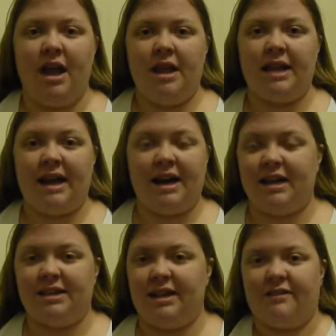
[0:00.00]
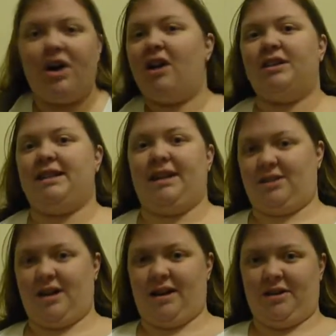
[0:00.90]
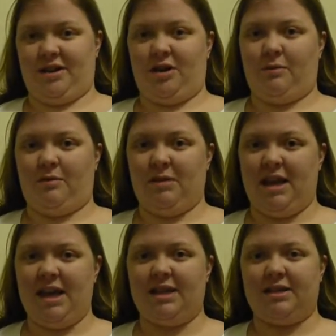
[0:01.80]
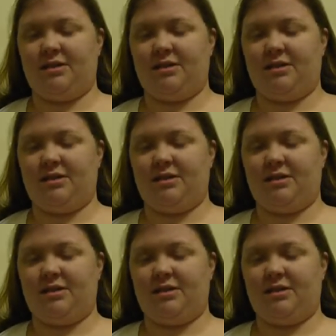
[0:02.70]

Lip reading: They can actually have all this extra energy come from the heat,